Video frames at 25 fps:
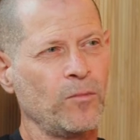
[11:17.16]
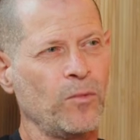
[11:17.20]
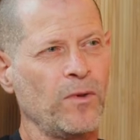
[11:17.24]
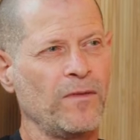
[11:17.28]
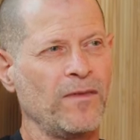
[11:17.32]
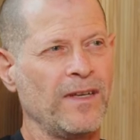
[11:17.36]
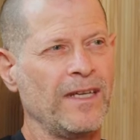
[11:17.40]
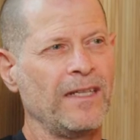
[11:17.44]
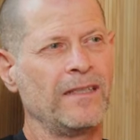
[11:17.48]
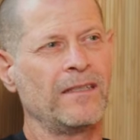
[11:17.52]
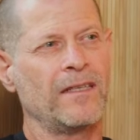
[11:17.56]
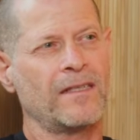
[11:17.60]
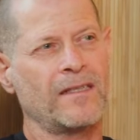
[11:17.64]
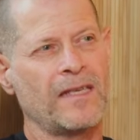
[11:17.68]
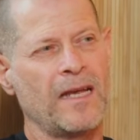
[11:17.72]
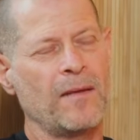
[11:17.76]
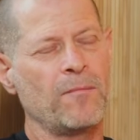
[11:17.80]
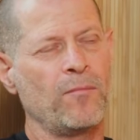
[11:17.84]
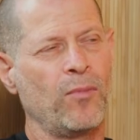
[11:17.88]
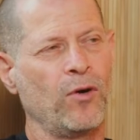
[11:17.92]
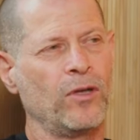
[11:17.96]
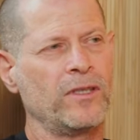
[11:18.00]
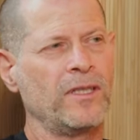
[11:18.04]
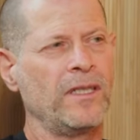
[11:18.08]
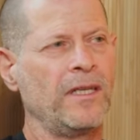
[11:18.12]
within the same
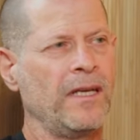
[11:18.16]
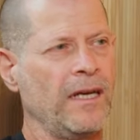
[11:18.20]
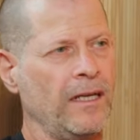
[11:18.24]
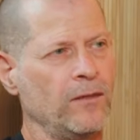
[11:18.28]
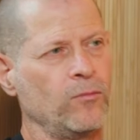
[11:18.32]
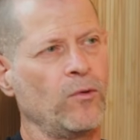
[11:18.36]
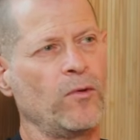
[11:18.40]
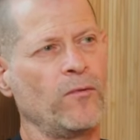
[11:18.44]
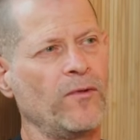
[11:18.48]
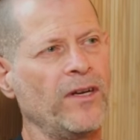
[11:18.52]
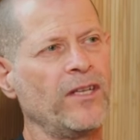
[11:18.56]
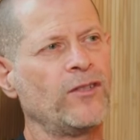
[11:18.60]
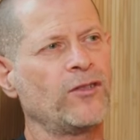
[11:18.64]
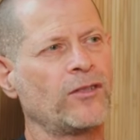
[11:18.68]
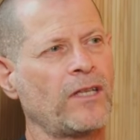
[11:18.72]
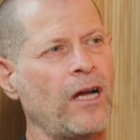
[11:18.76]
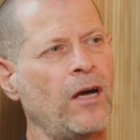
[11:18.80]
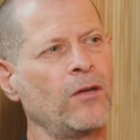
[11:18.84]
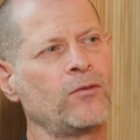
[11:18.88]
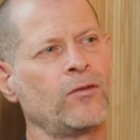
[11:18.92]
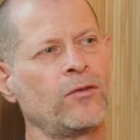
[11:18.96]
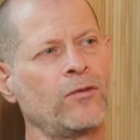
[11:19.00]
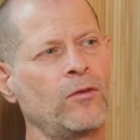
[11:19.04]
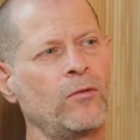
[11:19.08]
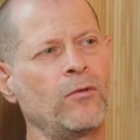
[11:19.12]
body, and we reached
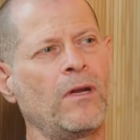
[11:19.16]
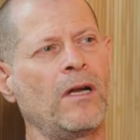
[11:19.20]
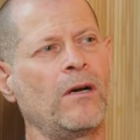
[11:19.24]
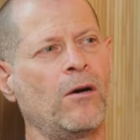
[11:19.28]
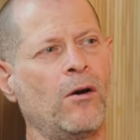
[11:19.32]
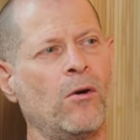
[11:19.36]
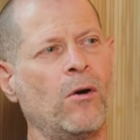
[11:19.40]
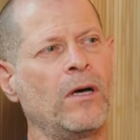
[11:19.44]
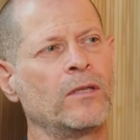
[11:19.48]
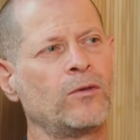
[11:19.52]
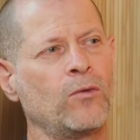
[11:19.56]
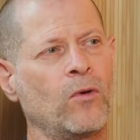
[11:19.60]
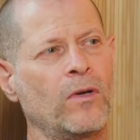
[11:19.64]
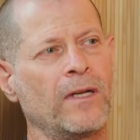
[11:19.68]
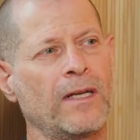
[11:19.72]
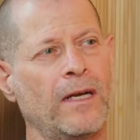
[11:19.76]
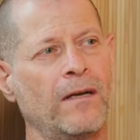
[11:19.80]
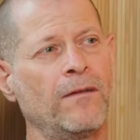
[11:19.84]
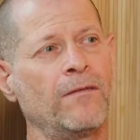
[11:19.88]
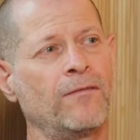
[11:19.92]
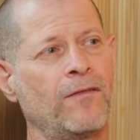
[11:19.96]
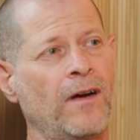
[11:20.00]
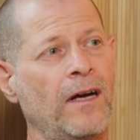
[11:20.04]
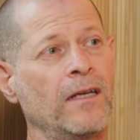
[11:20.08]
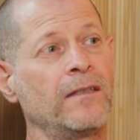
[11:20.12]
out to Laowa to
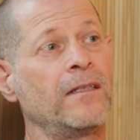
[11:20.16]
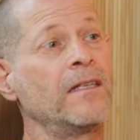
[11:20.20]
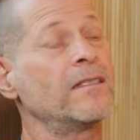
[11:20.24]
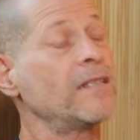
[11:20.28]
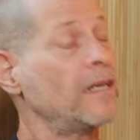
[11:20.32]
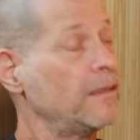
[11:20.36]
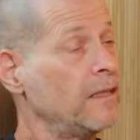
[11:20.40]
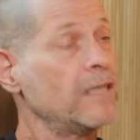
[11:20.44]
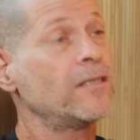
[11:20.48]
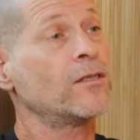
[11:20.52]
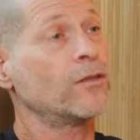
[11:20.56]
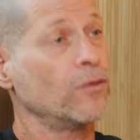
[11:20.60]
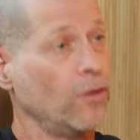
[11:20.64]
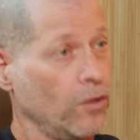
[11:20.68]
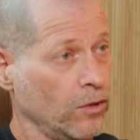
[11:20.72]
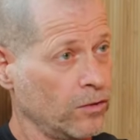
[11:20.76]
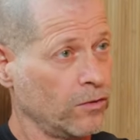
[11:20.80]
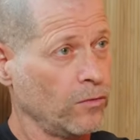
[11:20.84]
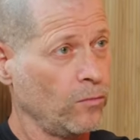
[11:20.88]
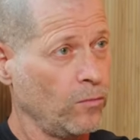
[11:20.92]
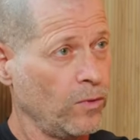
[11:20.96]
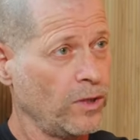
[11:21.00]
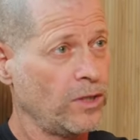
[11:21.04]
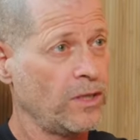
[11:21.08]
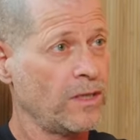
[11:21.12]
clarify not. this, and it's not,
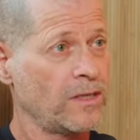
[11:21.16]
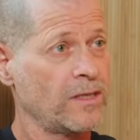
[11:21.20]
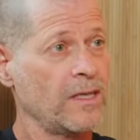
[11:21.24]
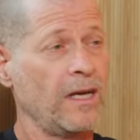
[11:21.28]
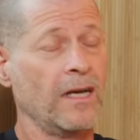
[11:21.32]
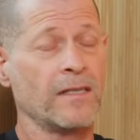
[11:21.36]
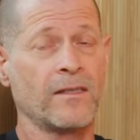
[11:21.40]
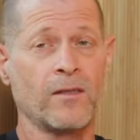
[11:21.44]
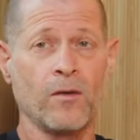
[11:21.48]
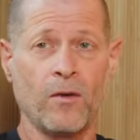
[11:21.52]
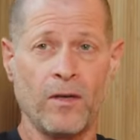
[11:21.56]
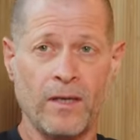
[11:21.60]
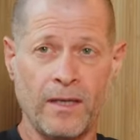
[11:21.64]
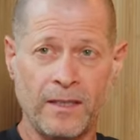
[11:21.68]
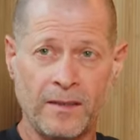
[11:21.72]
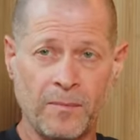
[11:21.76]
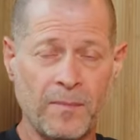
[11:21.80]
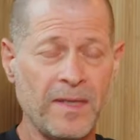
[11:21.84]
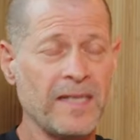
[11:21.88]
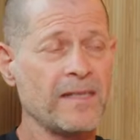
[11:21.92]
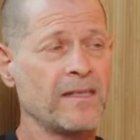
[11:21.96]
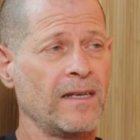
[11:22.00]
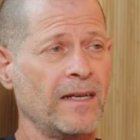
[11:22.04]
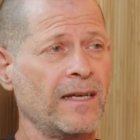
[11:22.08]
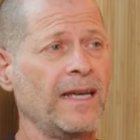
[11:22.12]
yeah. which is nice. So it
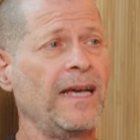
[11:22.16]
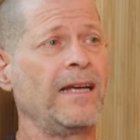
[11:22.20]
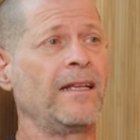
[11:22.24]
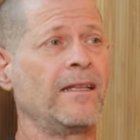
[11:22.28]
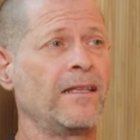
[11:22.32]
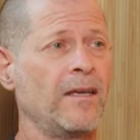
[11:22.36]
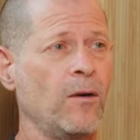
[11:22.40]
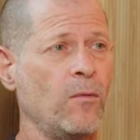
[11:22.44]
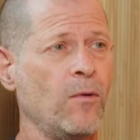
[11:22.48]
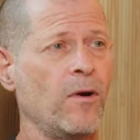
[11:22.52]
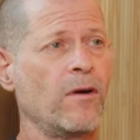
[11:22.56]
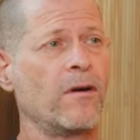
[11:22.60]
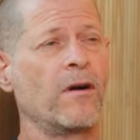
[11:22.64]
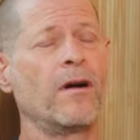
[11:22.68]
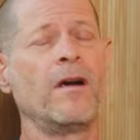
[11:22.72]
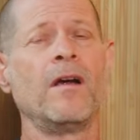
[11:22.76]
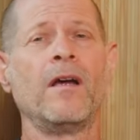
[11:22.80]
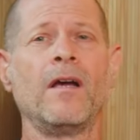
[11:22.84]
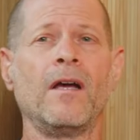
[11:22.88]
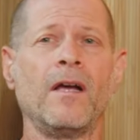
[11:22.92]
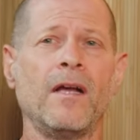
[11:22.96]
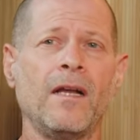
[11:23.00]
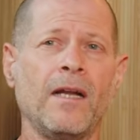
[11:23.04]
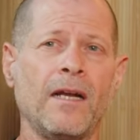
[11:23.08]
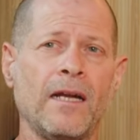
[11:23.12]
means again they were
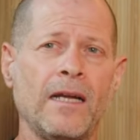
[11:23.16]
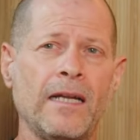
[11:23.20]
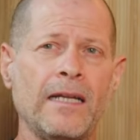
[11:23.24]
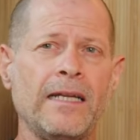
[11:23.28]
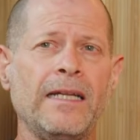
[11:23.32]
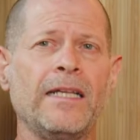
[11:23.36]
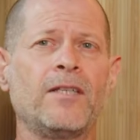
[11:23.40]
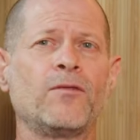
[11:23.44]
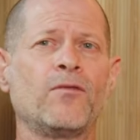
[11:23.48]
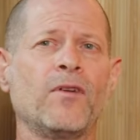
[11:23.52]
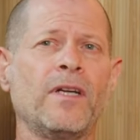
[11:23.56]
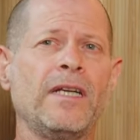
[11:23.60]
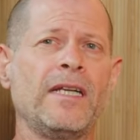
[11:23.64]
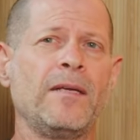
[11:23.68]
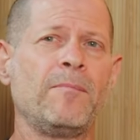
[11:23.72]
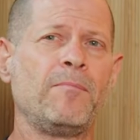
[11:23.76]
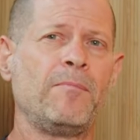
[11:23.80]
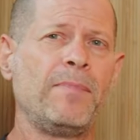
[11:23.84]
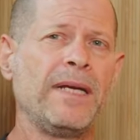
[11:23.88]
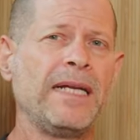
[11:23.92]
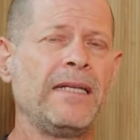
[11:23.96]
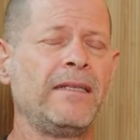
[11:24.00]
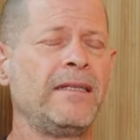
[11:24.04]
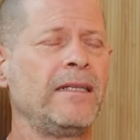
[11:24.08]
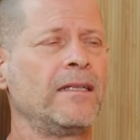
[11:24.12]
literally
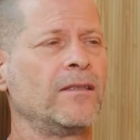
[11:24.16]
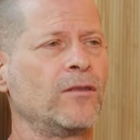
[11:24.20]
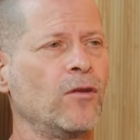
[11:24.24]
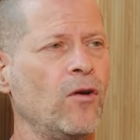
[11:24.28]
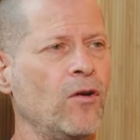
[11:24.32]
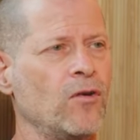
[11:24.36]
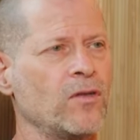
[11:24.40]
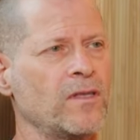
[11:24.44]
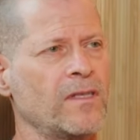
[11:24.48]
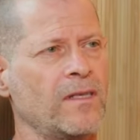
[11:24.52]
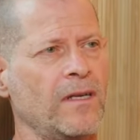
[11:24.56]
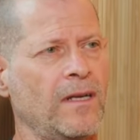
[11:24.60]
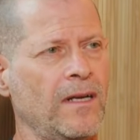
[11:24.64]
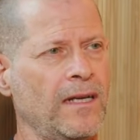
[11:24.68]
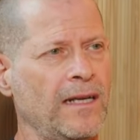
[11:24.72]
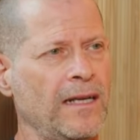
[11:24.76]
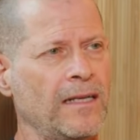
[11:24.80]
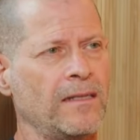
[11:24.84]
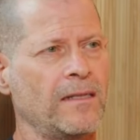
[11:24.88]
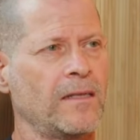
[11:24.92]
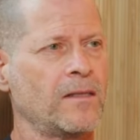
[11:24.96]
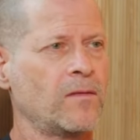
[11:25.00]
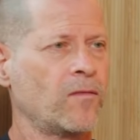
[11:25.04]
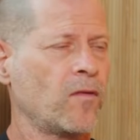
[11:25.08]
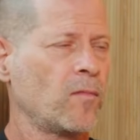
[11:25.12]
building those
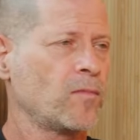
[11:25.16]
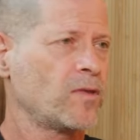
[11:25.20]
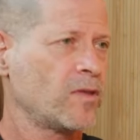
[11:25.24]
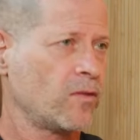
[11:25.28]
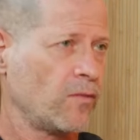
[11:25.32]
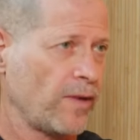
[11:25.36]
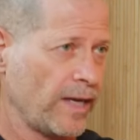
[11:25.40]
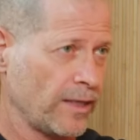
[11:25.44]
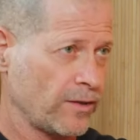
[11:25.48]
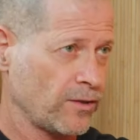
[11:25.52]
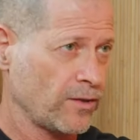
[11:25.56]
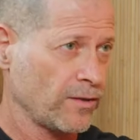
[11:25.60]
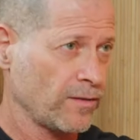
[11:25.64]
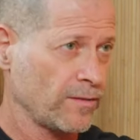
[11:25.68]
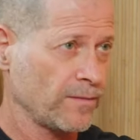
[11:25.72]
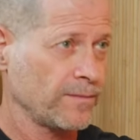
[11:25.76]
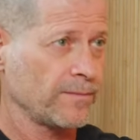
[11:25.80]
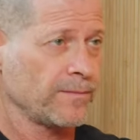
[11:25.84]
lenses from scratch.